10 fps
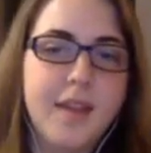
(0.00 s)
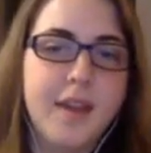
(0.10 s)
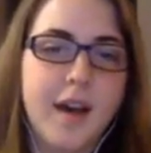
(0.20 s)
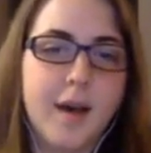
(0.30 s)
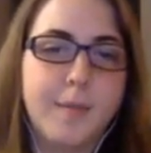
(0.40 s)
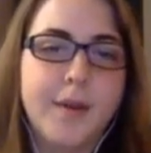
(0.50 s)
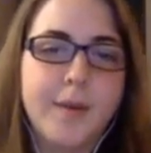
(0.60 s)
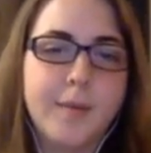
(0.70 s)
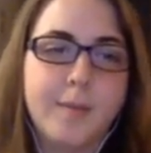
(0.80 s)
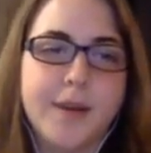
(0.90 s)

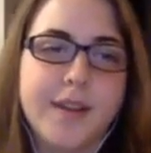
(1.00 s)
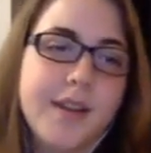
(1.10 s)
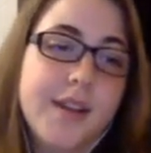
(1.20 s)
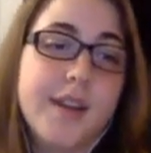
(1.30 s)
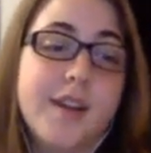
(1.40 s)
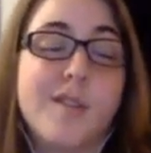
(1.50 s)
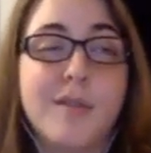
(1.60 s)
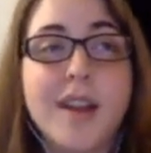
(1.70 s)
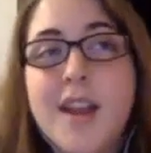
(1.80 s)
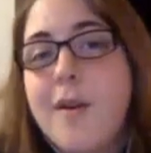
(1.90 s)
But
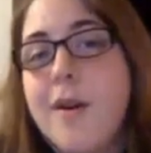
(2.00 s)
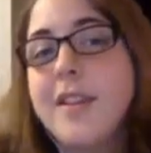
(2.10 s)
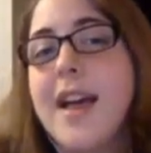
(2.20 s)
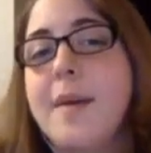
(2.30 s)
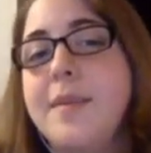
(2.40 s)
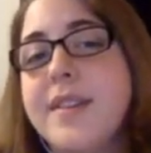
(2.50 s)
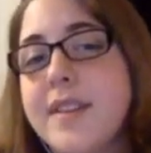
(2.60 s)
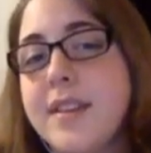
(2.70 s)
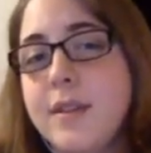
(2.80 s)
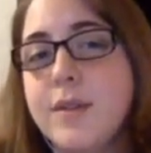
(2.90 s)
right now our lab
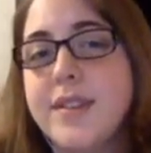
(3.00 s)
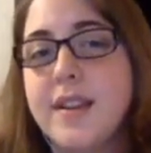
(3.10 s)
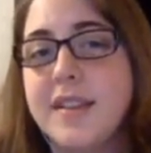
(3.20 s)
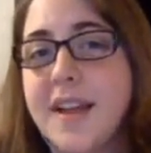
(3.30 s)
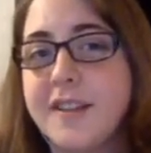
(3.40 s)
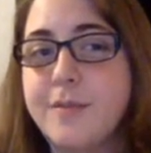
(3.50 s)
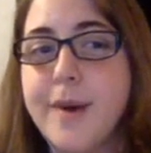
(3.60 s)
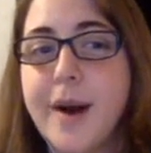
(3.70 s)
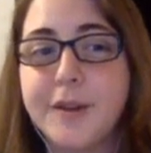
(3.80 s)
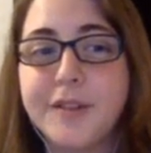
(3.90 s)
doesn't use a lot of
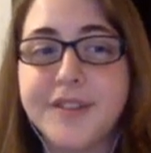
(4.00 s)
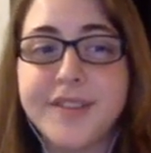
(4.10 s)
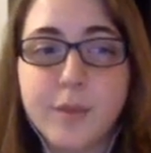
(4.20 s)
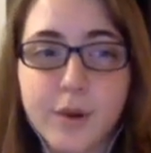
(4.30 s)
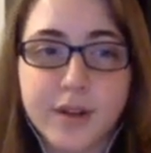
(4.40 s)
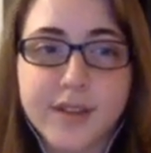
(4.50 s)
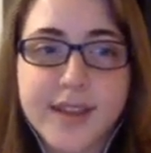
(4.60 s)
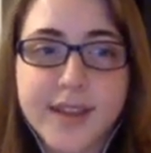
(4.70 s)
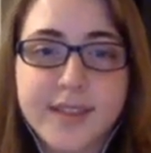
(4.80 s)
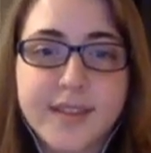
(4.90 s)
models that work
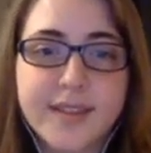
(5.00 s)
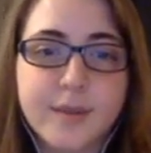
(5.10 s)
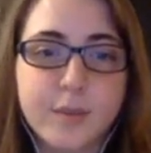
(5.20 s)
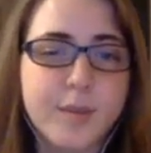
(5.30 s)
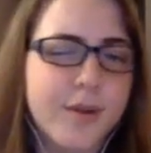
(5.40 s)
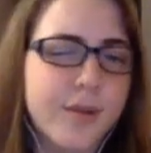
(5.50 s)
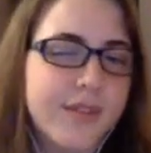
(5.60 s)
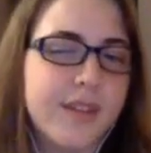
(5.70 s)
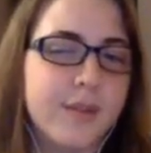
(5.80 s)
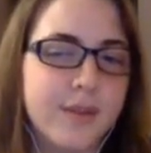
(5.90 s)
like this. We
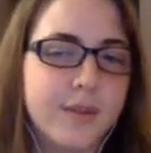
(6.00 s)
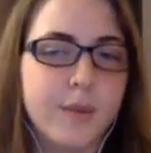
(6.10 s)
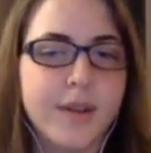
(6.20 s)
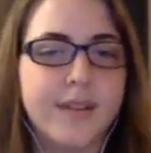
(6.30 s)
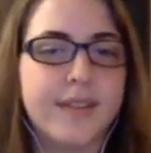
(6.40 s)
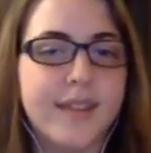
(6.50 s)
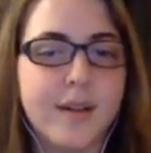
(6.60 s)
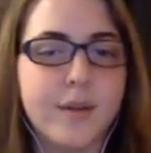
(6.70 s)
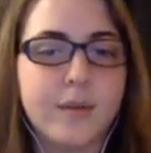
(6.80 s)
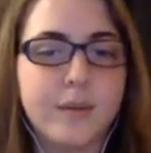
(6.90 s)
mostly use ones
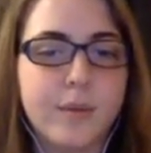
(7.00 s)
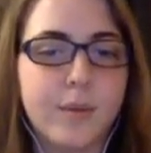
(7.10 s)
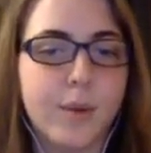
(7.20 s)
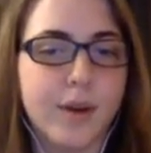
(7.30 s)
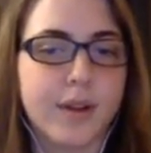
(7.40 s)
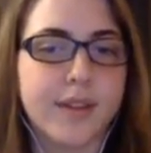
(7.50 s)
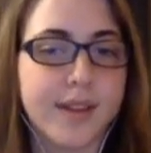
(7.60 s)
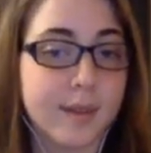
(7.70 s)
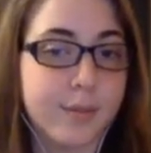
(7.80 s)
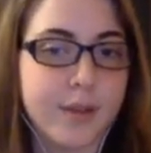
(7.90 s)
that work
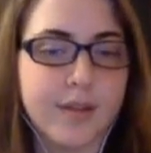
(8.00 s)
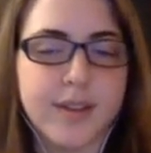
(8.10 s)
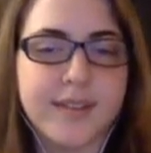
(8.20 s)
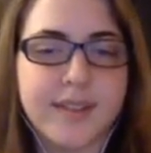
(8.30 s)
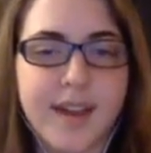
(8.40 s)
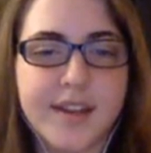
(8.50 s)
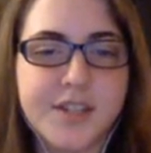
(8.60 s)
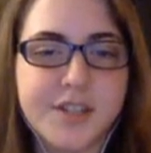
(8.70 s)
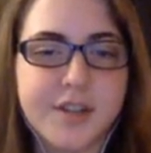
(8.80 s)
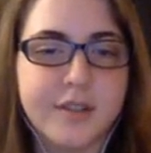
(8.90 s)
like the previous
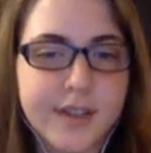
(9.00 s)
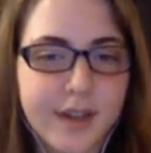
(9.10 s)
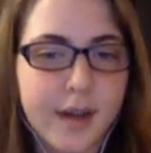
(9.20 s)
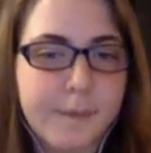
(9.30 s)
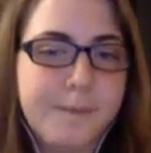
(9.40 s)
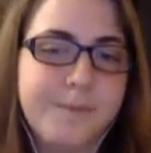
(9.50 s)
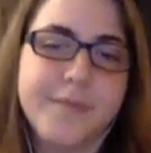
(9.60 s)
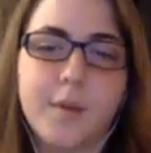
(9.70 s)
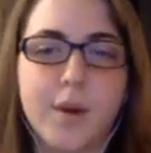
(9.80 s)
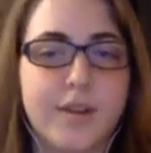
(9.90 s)
slide showed,
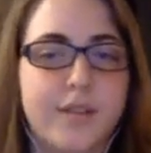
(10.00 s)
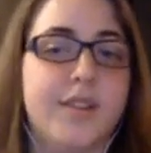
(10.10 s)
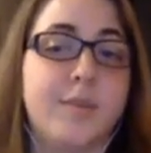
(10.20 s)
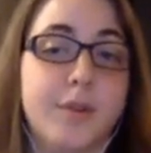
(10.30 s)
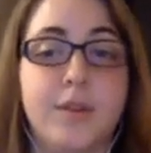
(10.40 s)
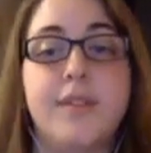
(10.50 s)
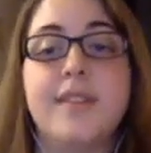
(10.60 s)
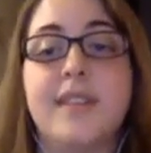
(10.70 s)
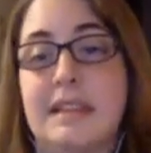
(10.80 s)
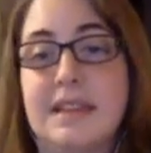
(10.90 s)
where it just
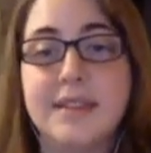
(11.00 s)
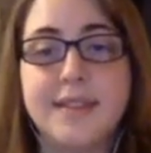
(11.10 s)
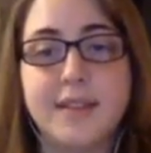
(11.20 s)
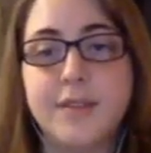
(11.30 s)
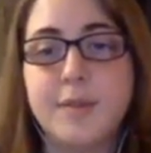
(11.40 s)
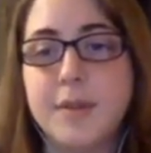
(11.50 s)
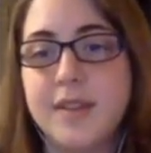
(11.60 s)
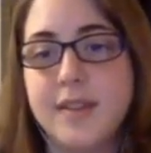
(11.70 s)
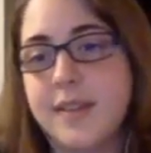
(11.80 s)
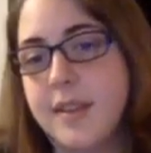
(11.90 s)
produces a list of
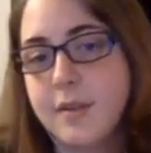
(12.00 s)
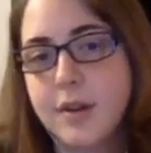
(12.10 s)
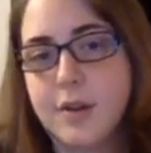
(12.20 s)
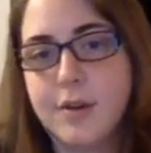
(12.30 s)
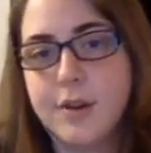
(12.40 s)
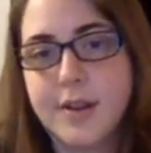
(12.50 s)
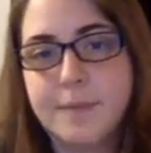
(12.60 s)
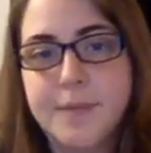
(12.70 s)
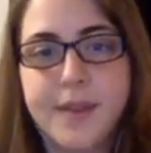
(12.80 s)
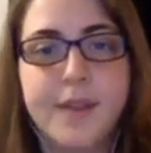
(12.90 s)
species in the recording.